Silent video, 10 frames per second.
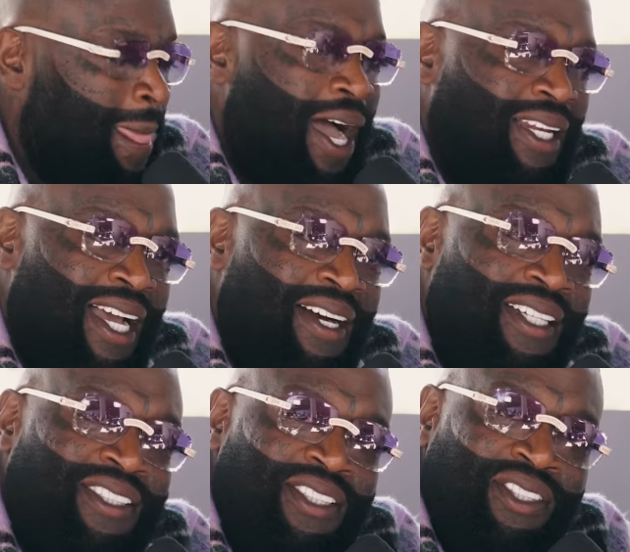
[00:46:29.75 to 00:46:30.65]
let nah, me get let
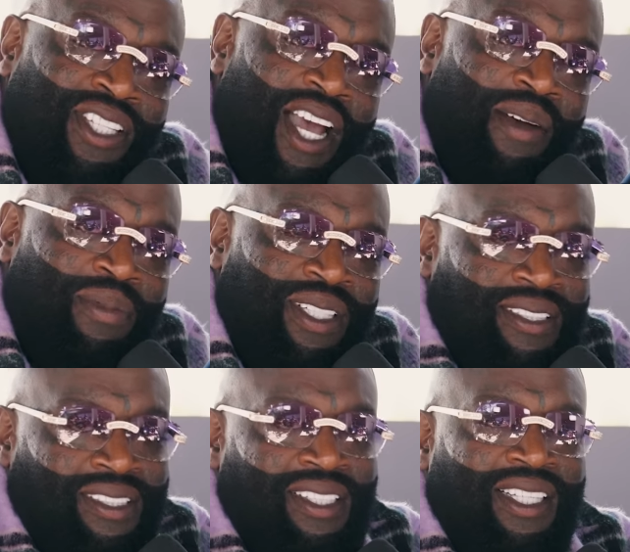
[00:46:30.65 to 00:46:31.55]
this. Usher shine, but
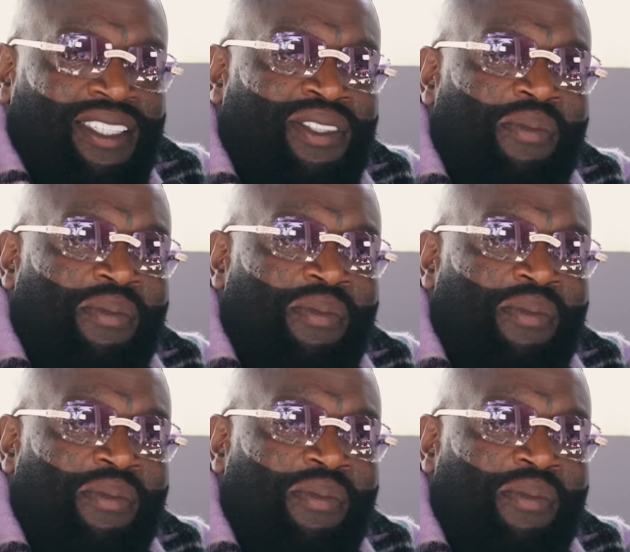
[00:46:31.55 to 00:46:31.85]
it's